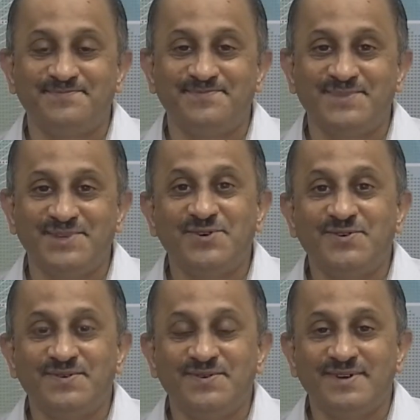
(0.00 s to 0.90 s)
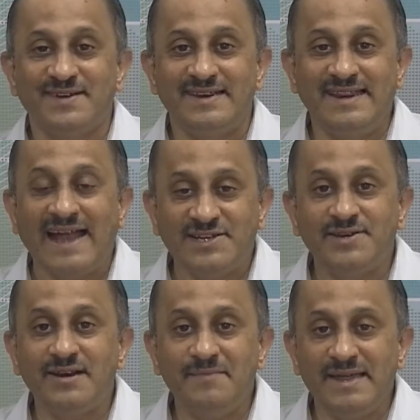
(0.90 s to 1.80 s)
So,
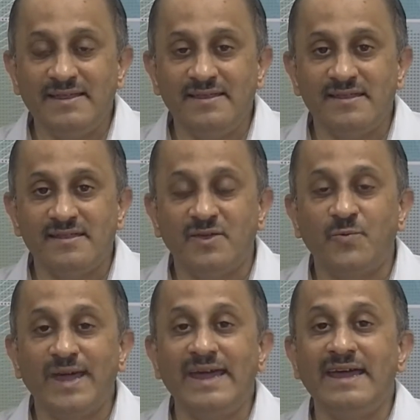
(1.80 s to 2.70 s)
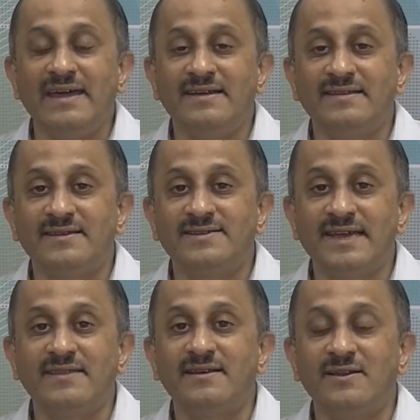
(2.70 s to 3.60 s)
natural means the way the
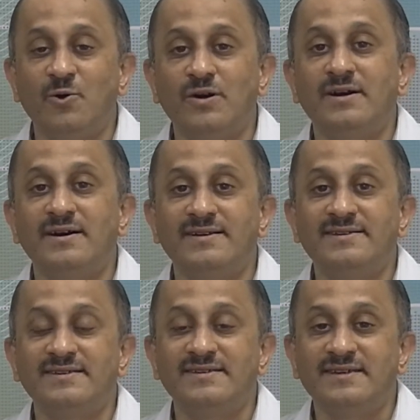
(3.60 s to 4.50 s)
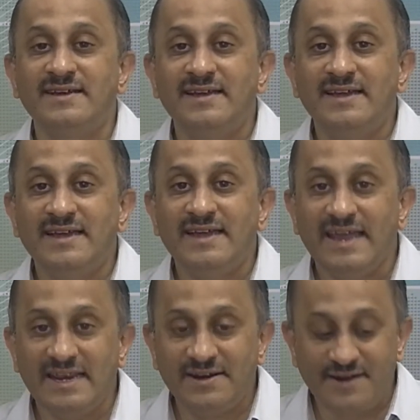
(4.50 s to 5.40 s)
signal occurs
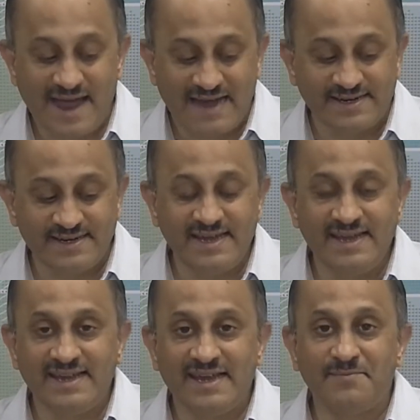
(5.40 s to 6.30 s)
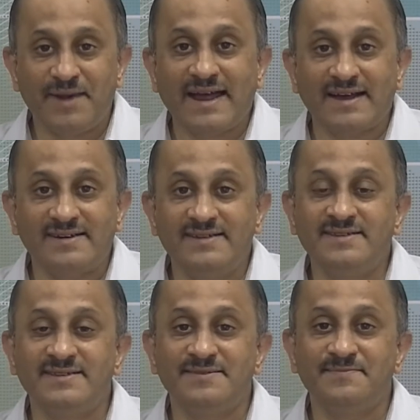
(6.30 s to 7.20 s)
in reality, in
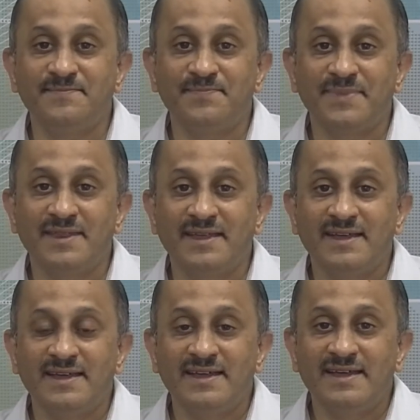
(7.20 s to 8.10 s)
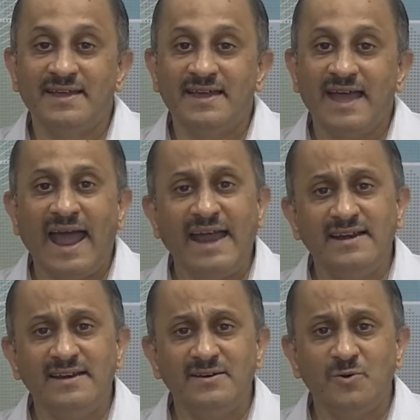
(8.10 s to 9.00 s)
practice,
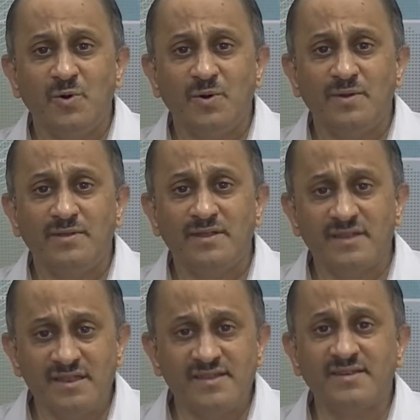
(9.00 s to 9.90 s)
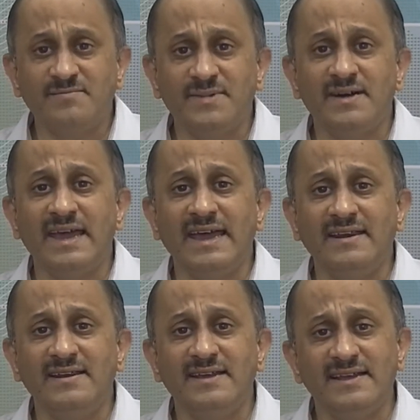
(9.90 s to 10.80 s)
and the system
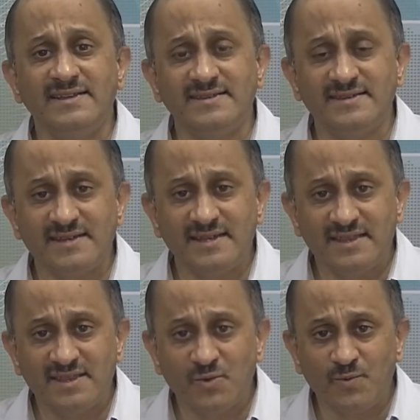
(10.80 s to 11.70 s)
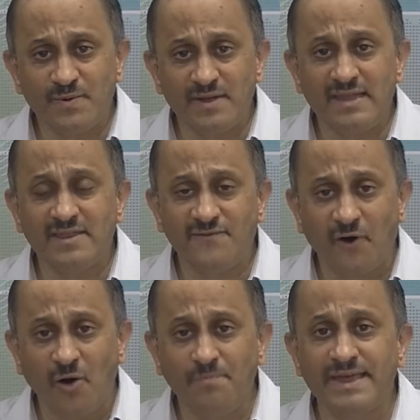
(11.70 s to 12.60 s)
again is in the
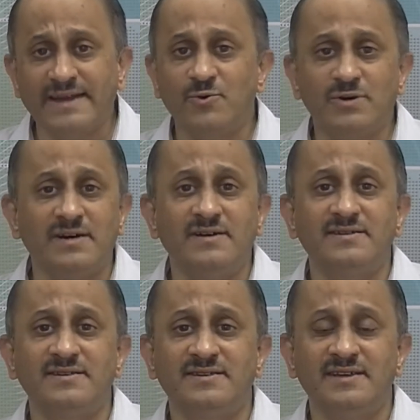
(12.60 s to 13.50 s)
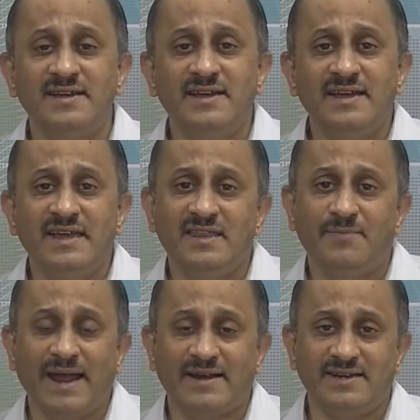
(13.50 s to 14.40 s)
form that it occurs in the
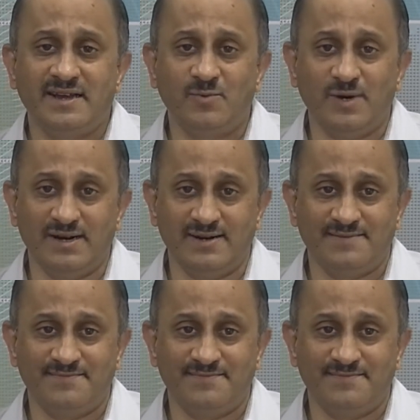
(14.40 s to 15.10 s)
practical world.